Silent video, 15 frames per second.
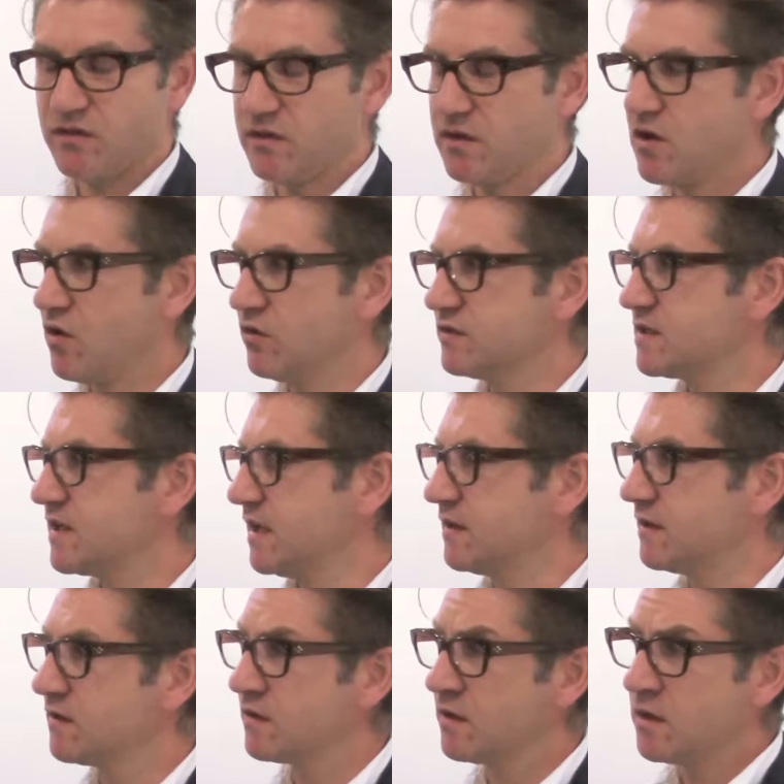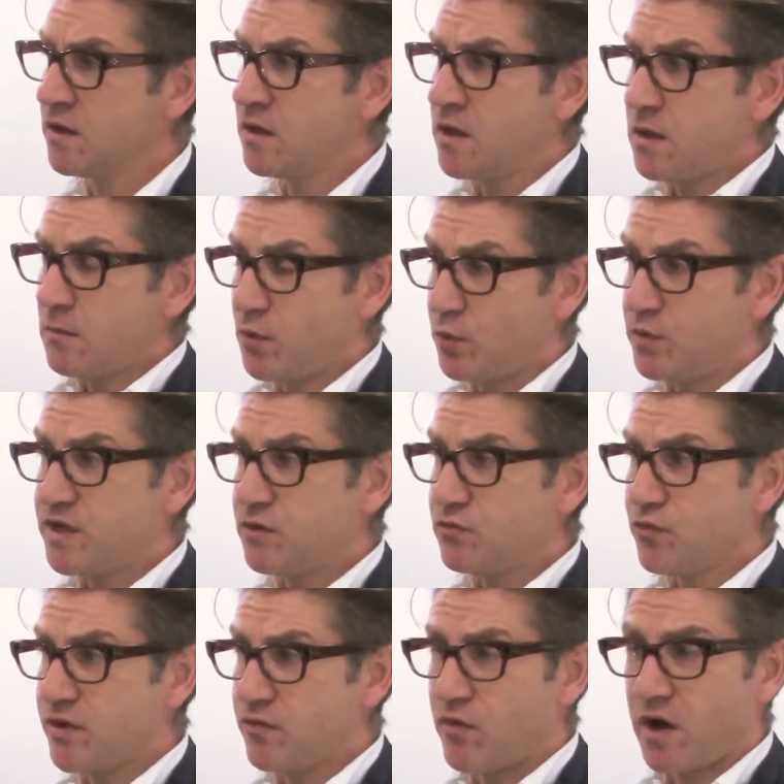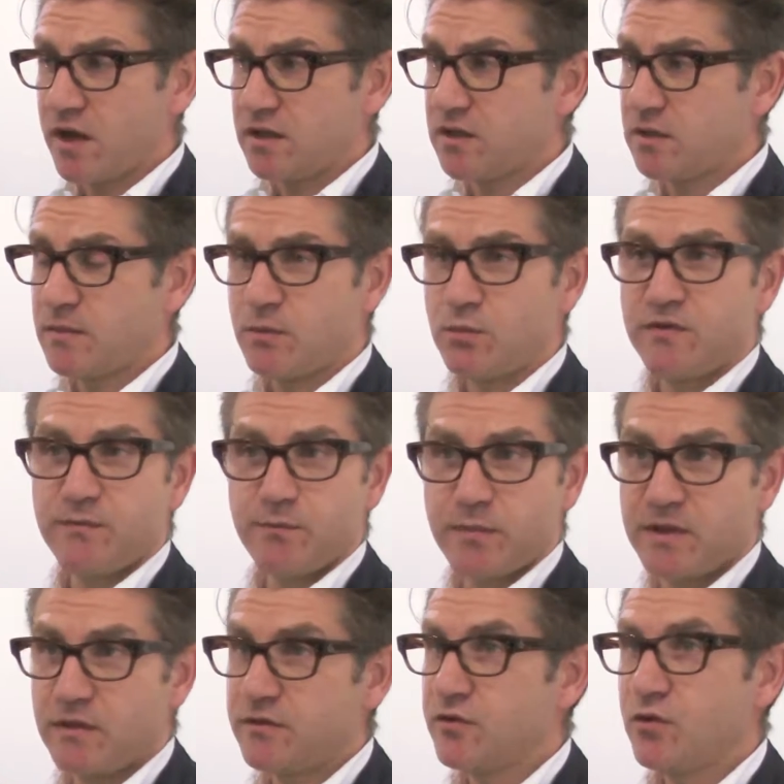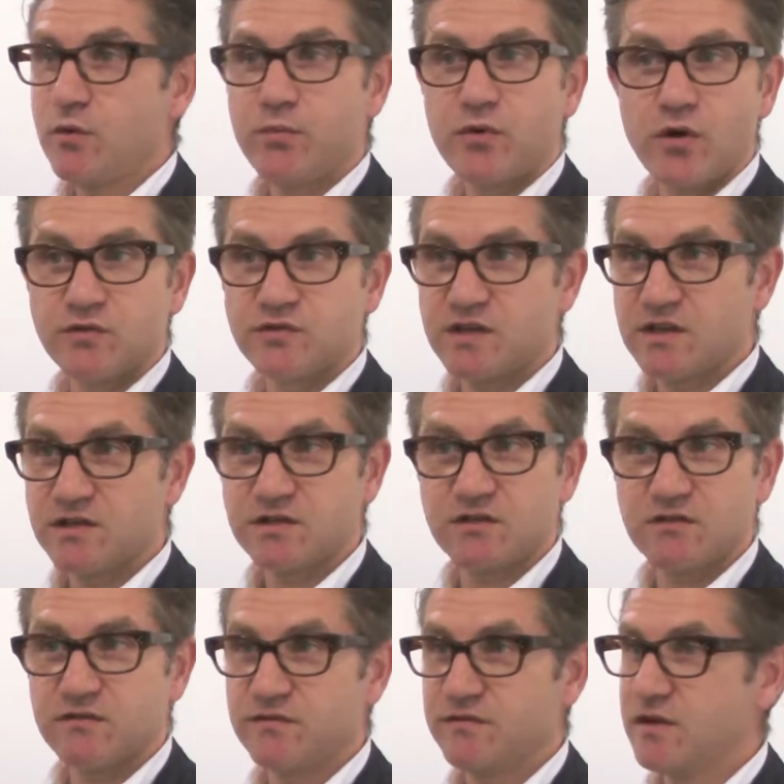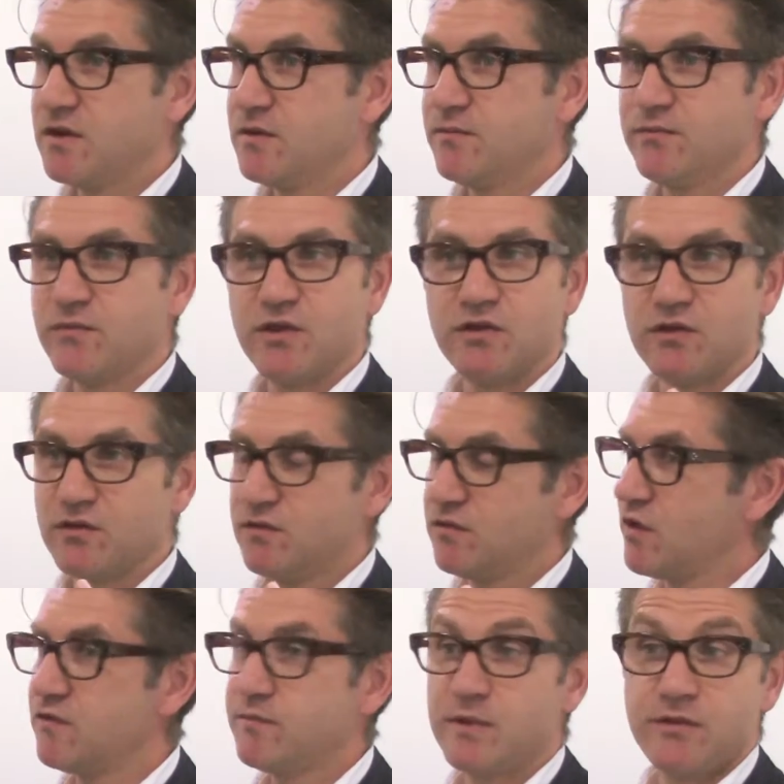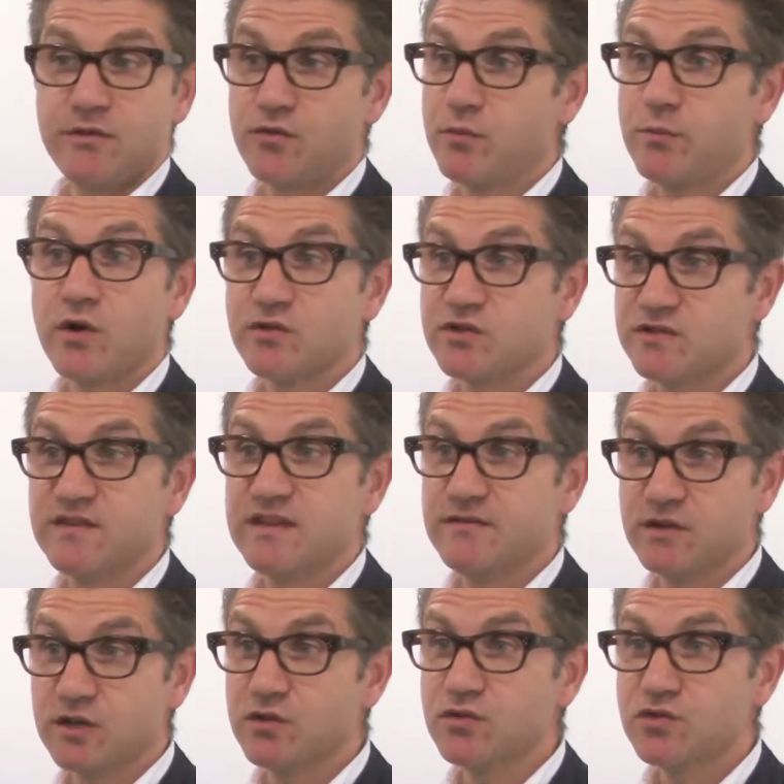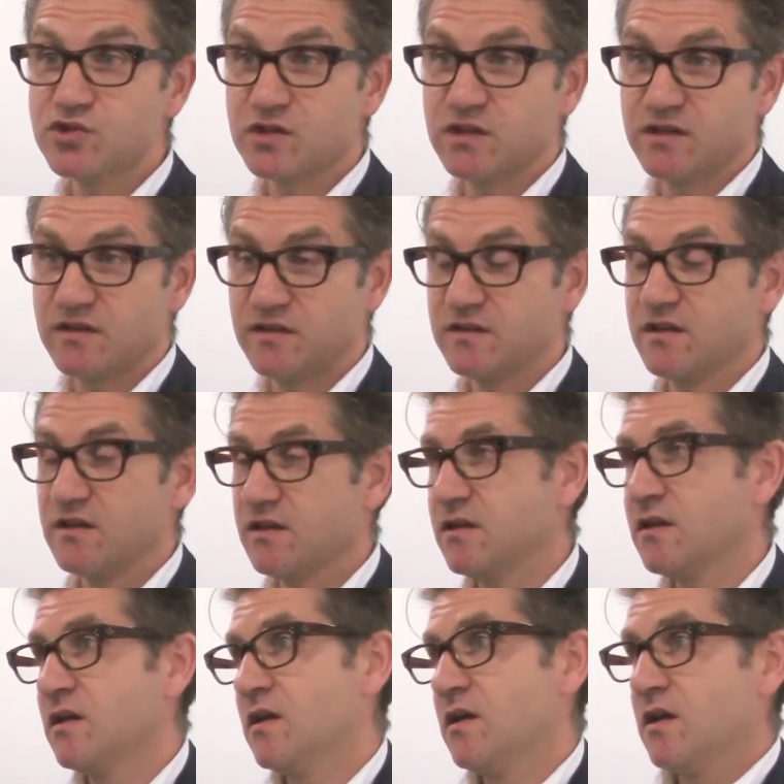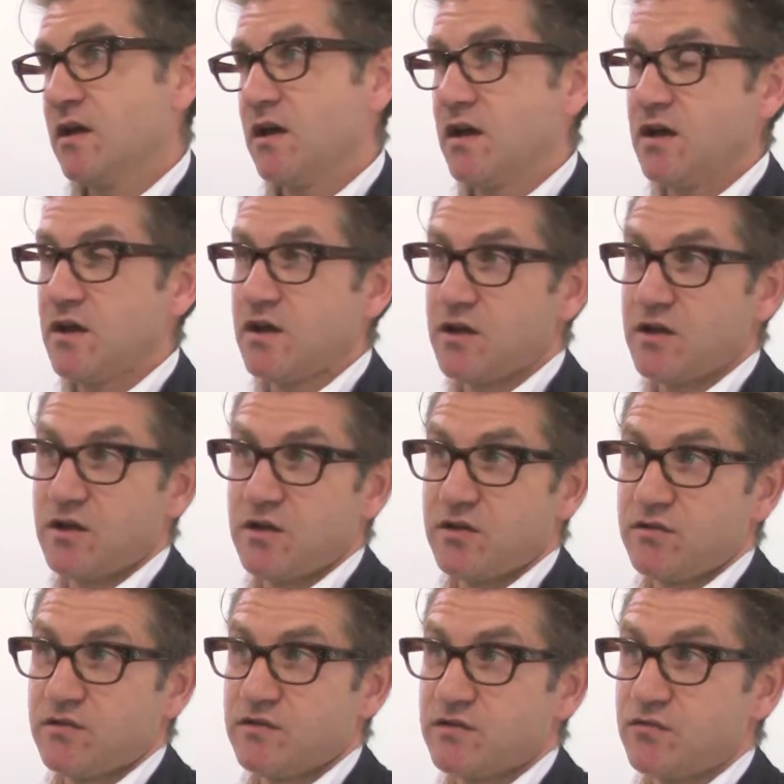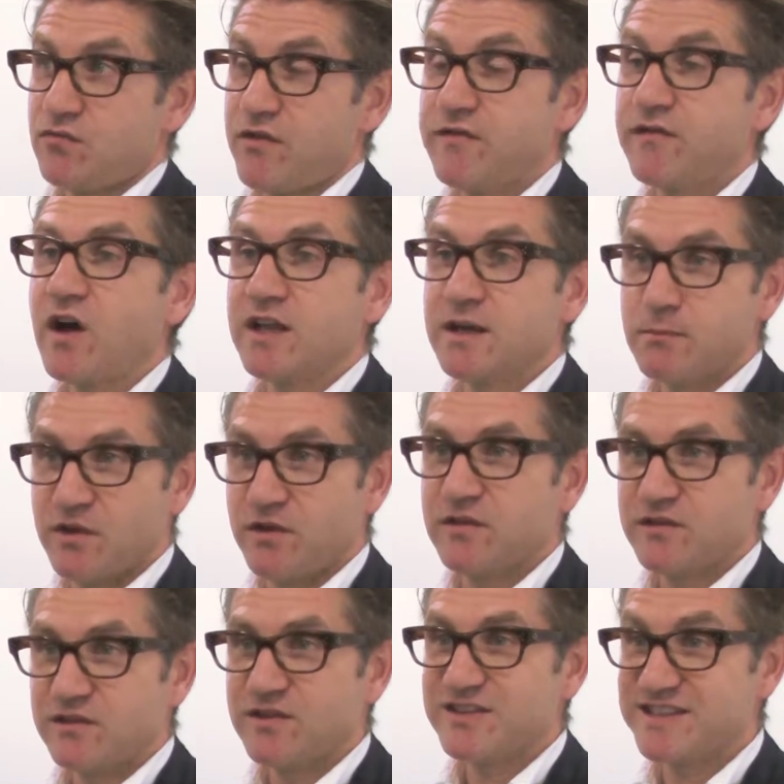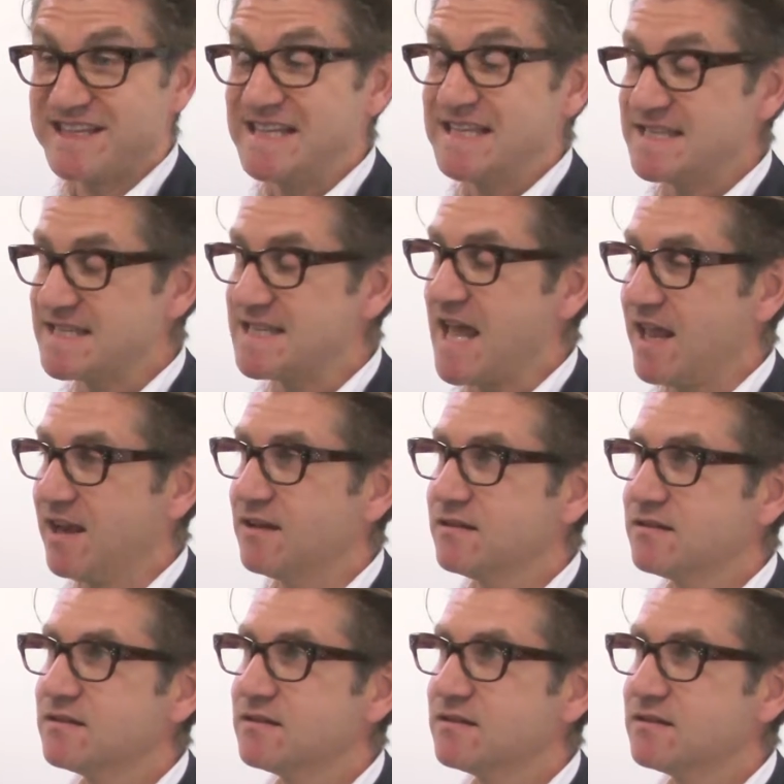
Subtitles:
the content. But we did rewrite them, and we've been through a process of they've been through a process of evolution and refinement since then.